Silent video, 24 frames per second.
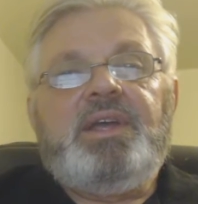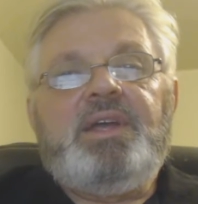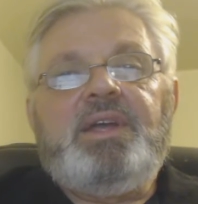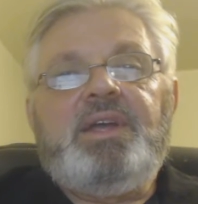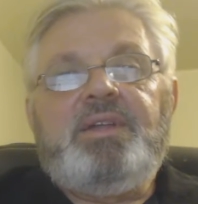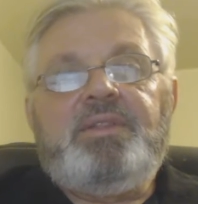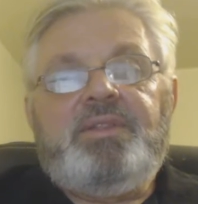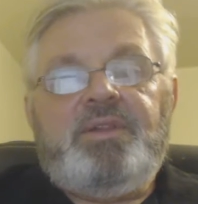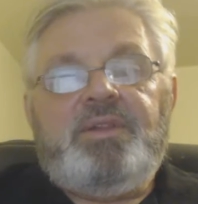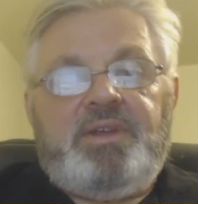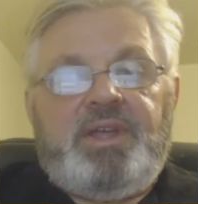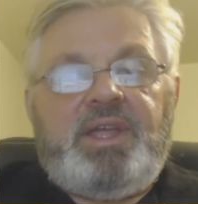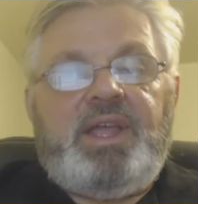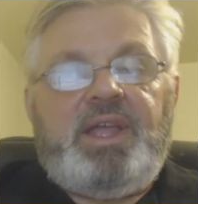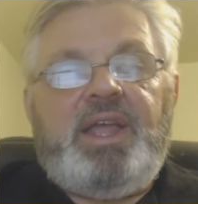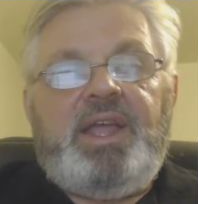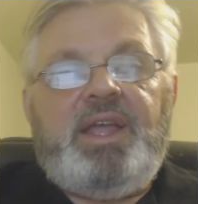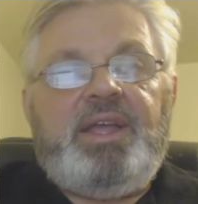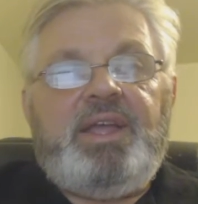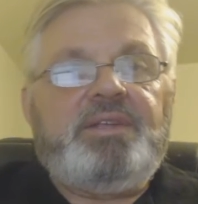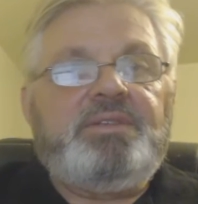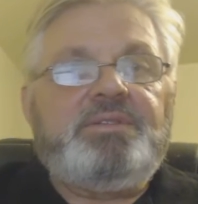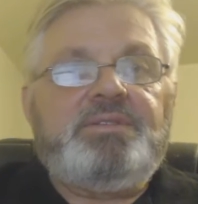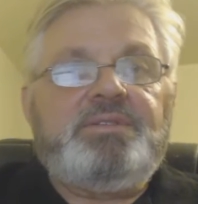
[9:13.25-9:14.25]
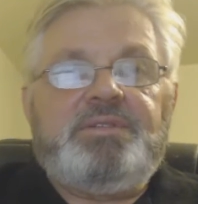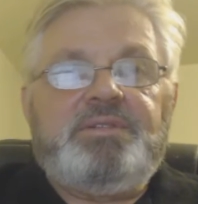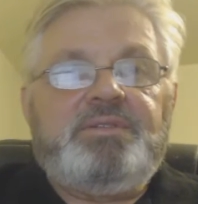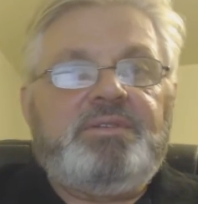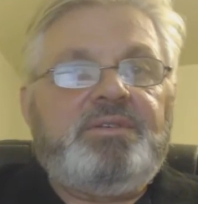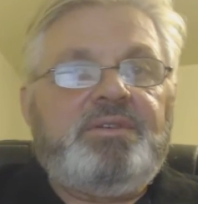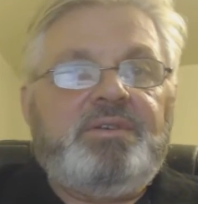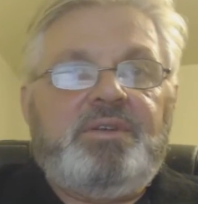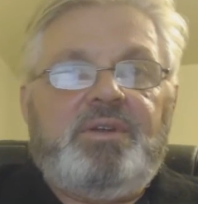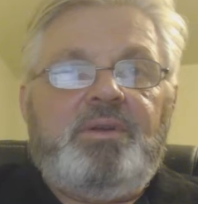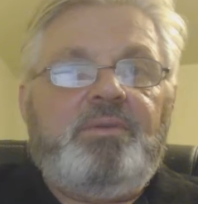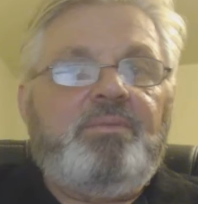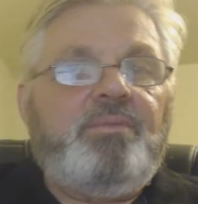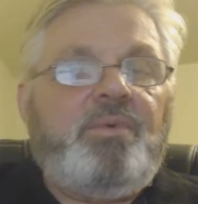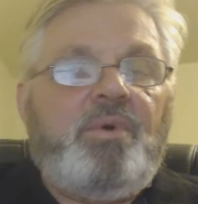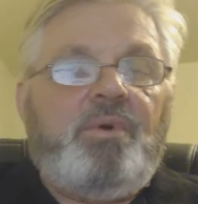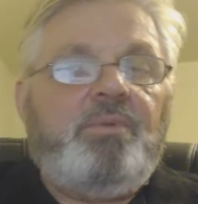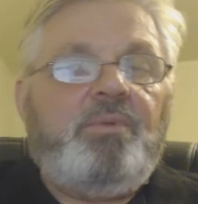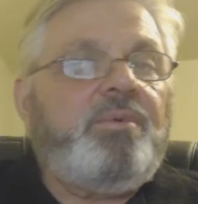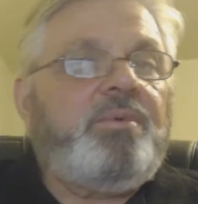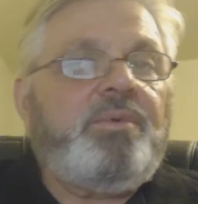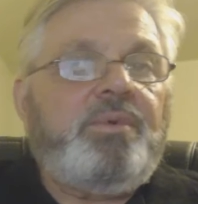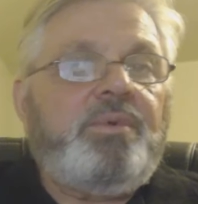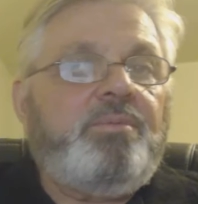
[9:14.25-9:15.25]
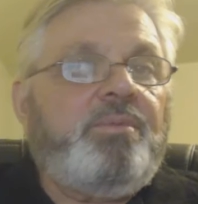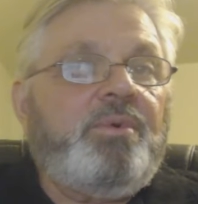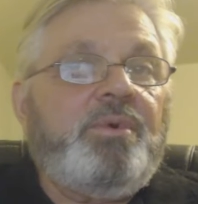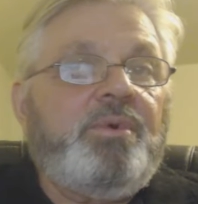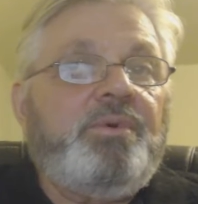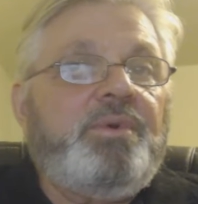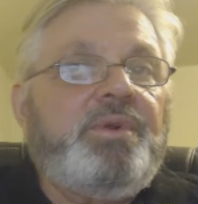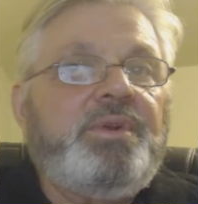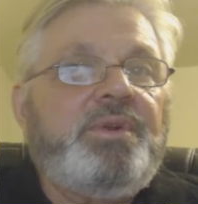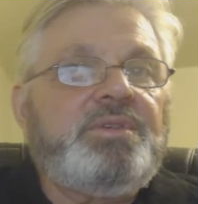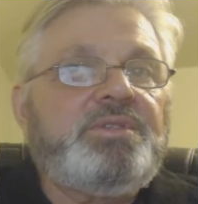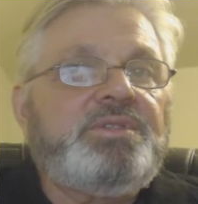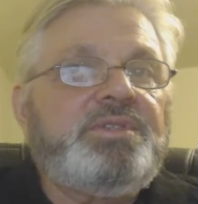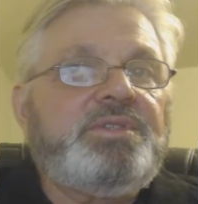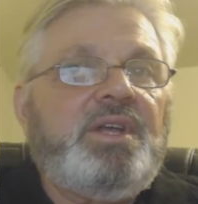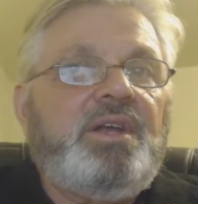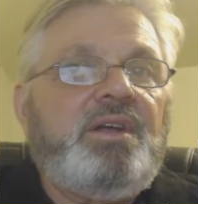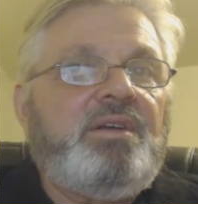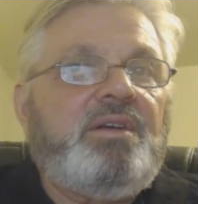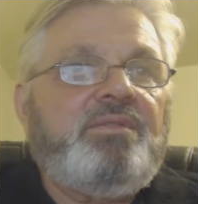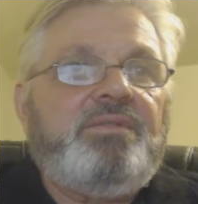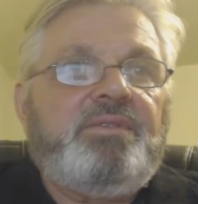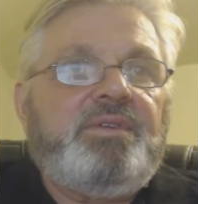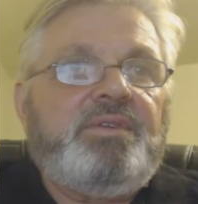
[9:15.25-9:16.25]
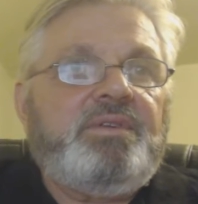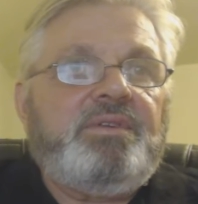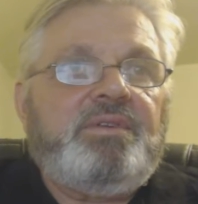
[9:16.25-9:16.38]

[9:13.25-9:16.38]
the cans, and you come home and you brew it yourself,